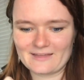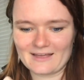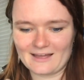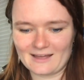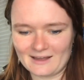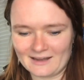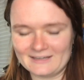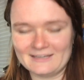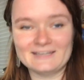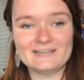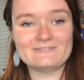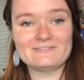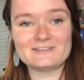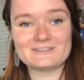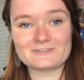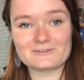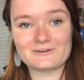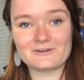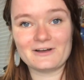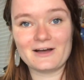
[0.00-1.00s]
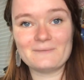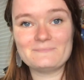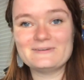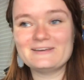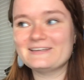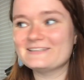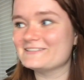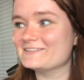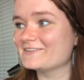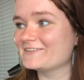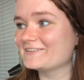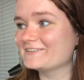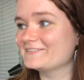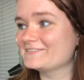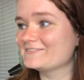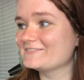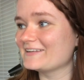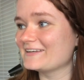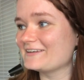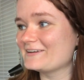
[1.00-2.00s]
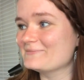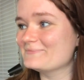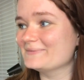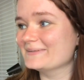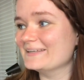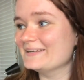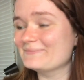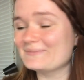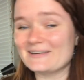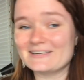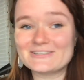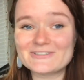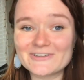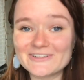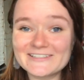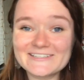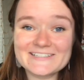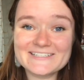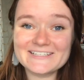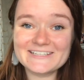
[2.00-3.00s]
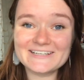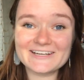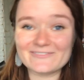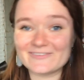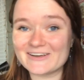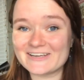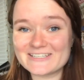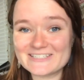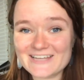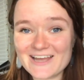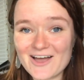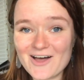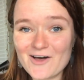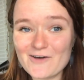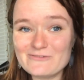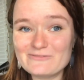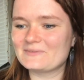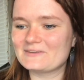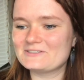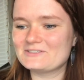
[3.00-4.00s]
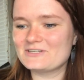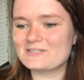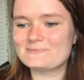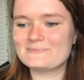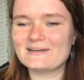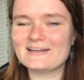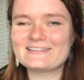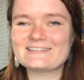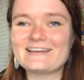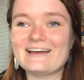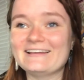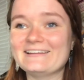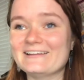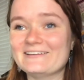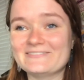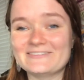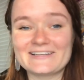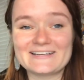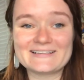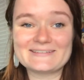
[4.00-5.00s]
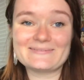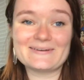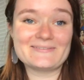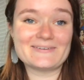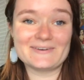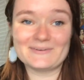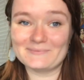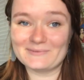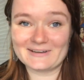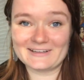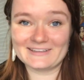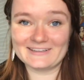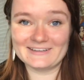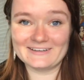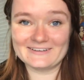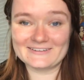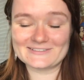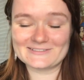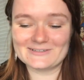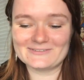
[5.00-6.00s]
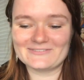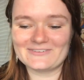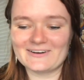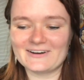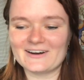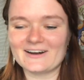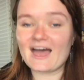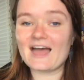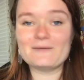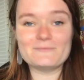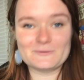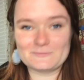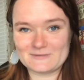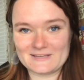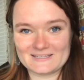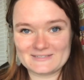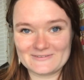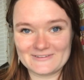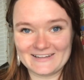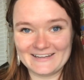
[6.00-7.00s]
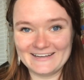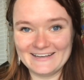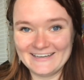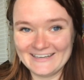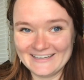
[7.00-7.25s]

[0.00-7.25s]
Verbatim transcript: I need a physical copy to like complete my trilogy on my shelf and just because I love it. It's my favorite book of the year so far. I'm obsessed with it.